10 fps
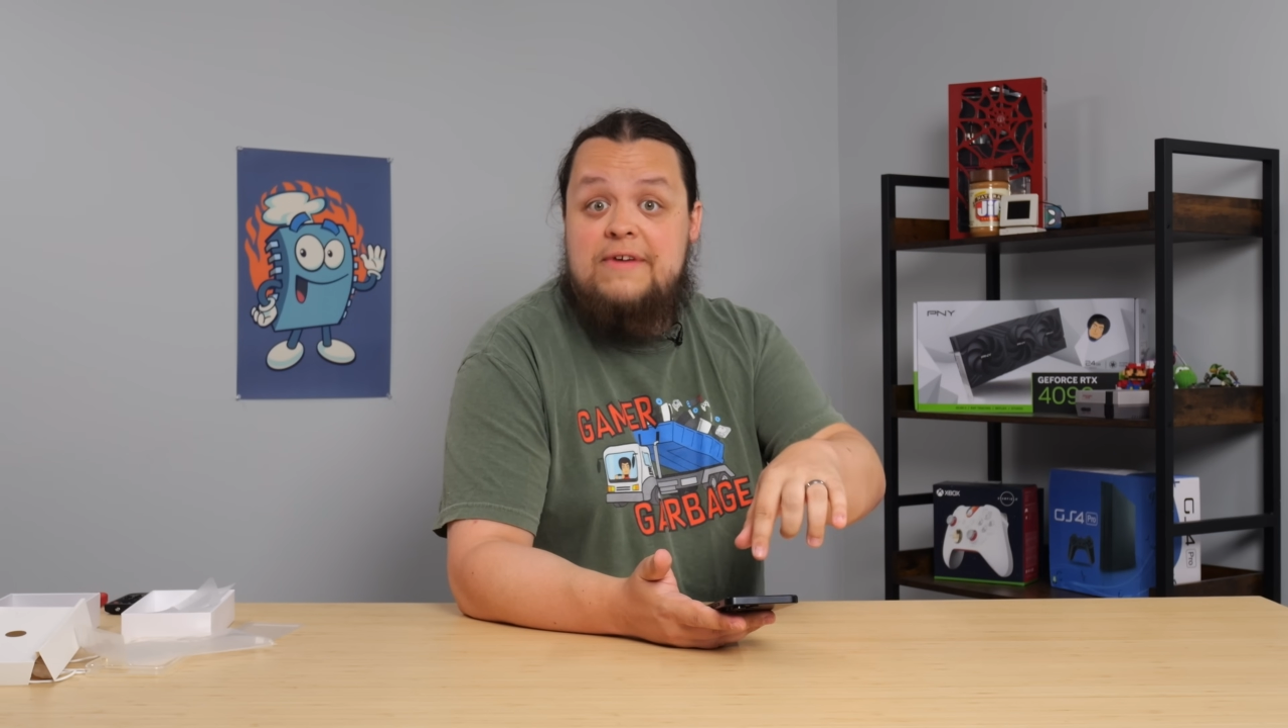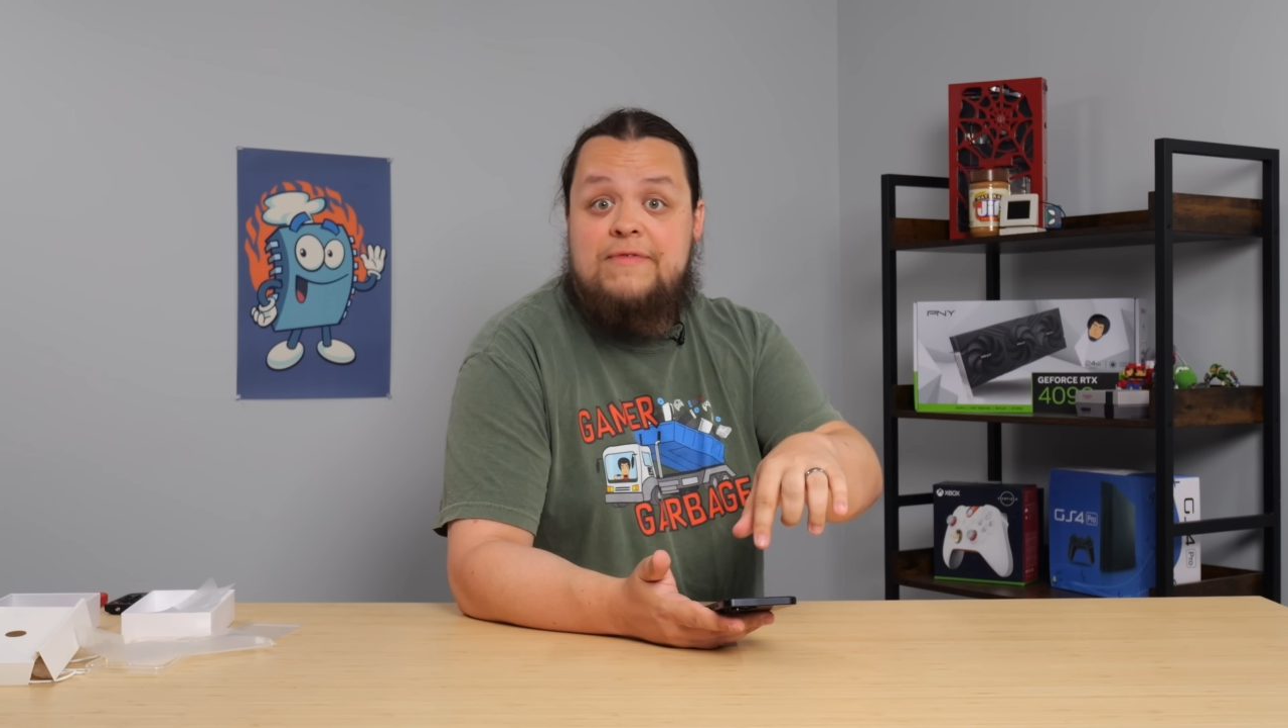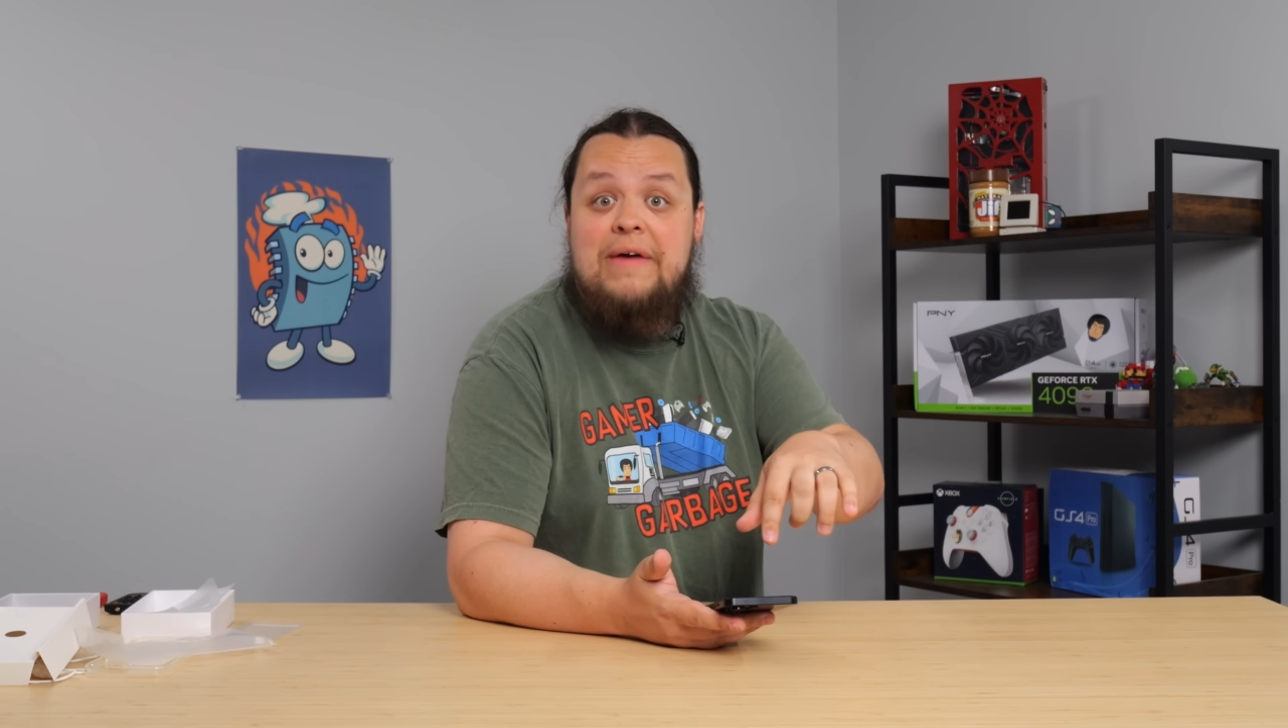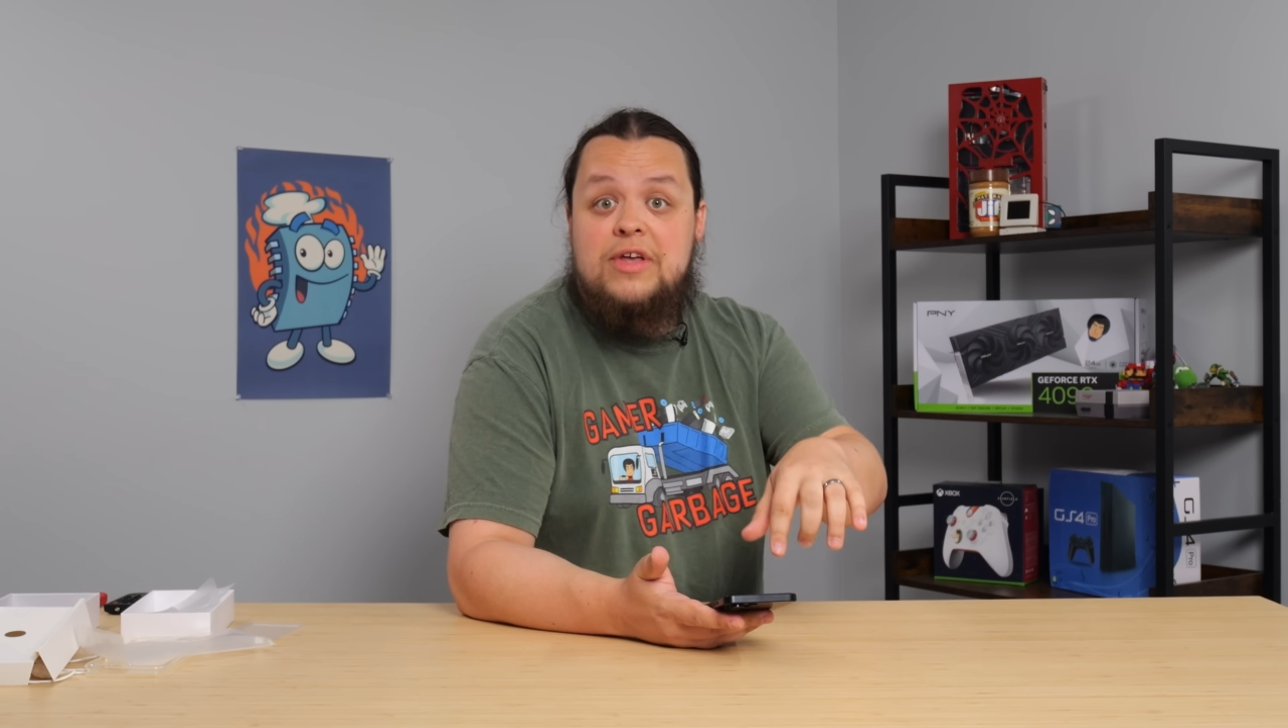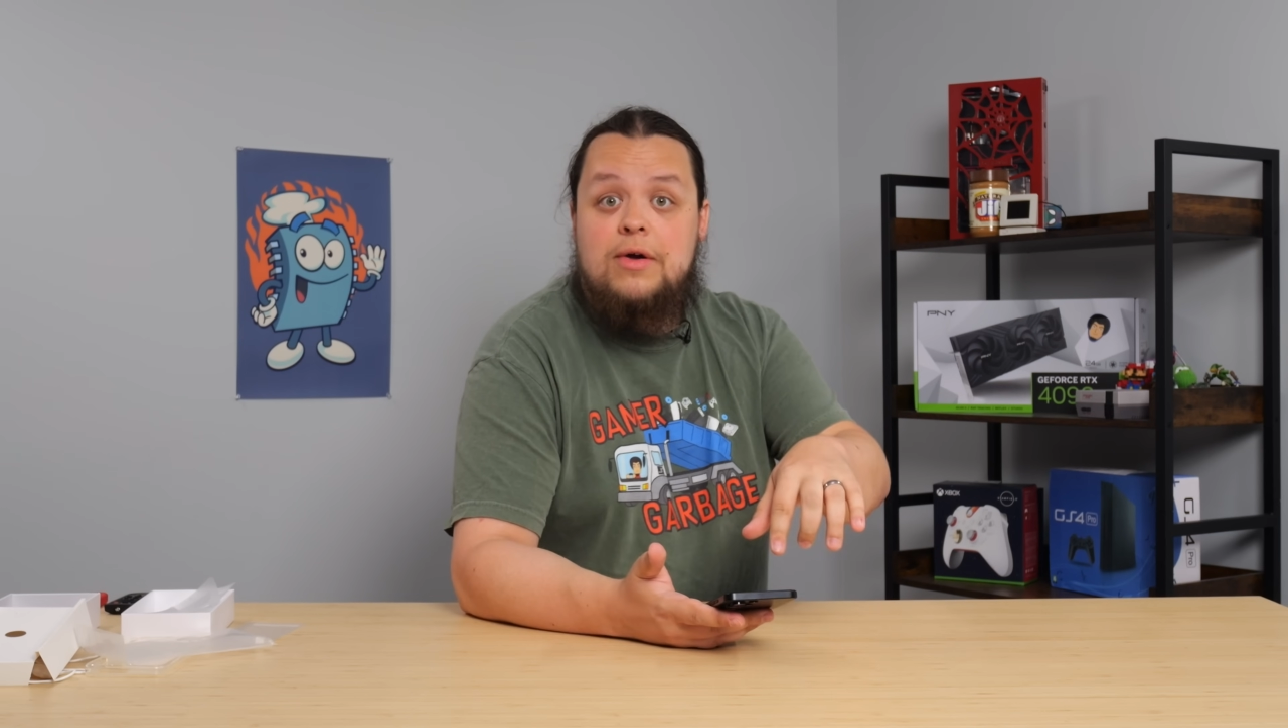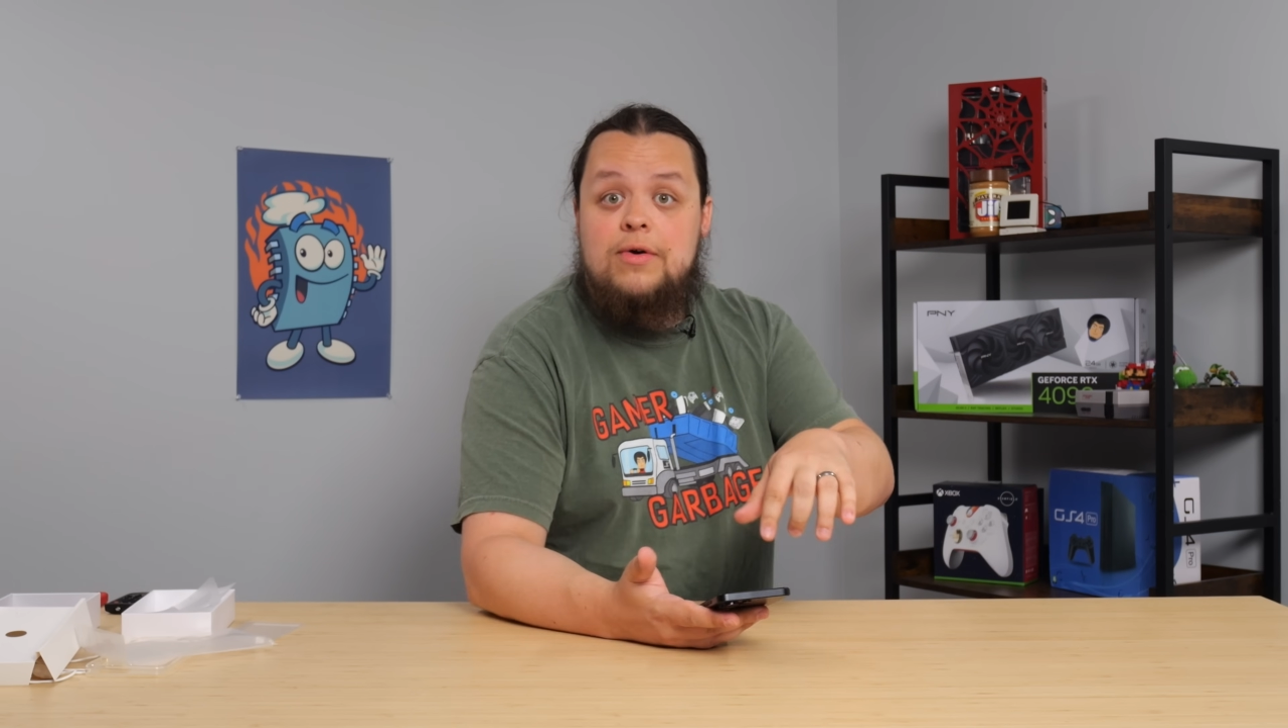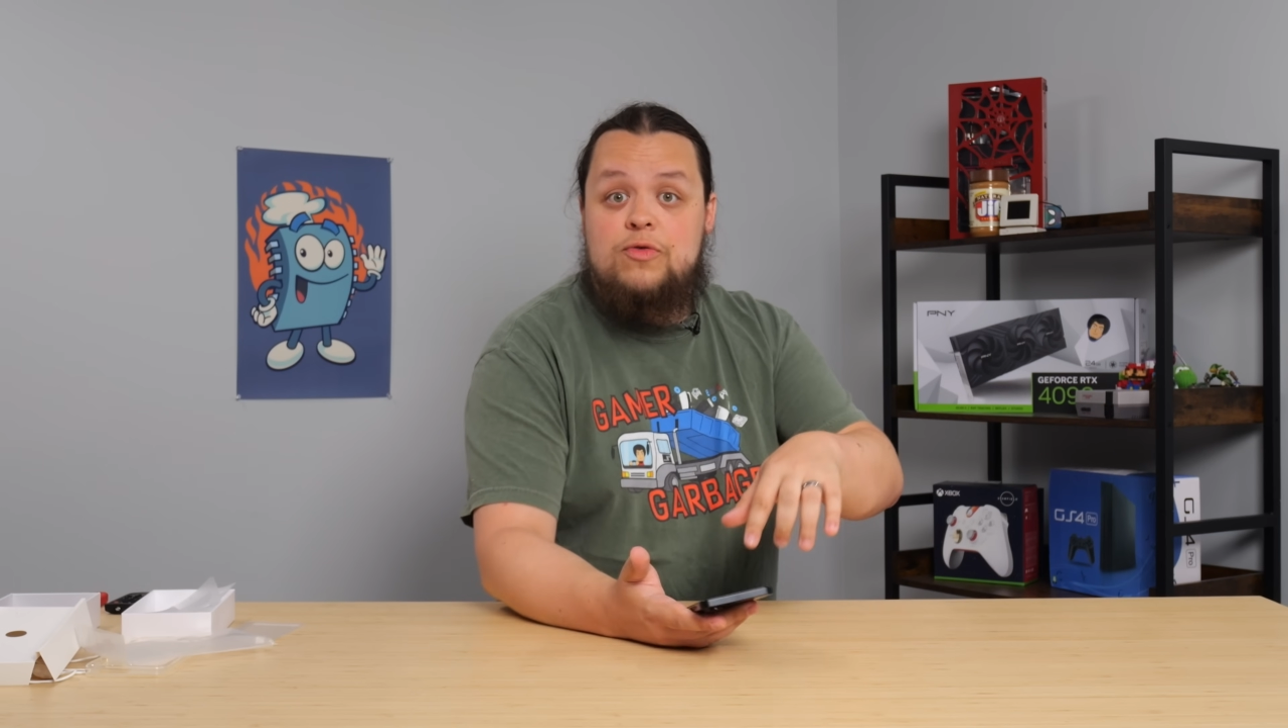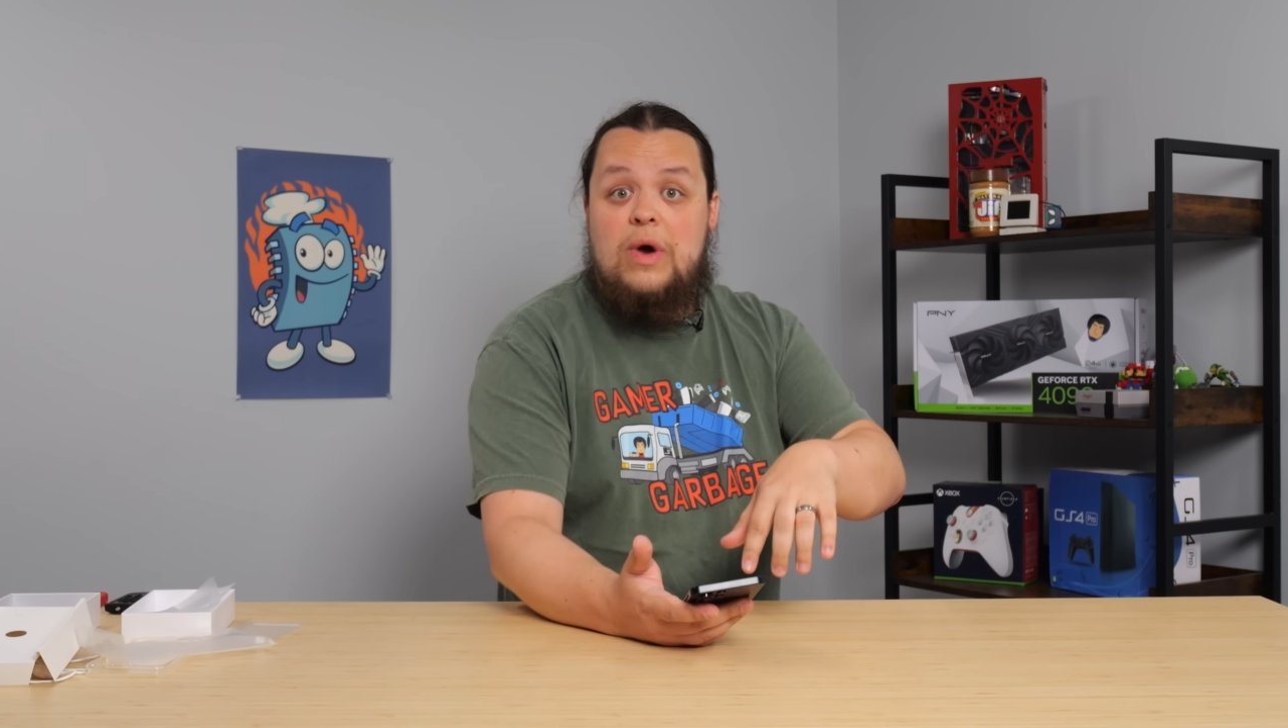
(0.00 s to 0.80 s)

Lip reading: have 5 gigahertz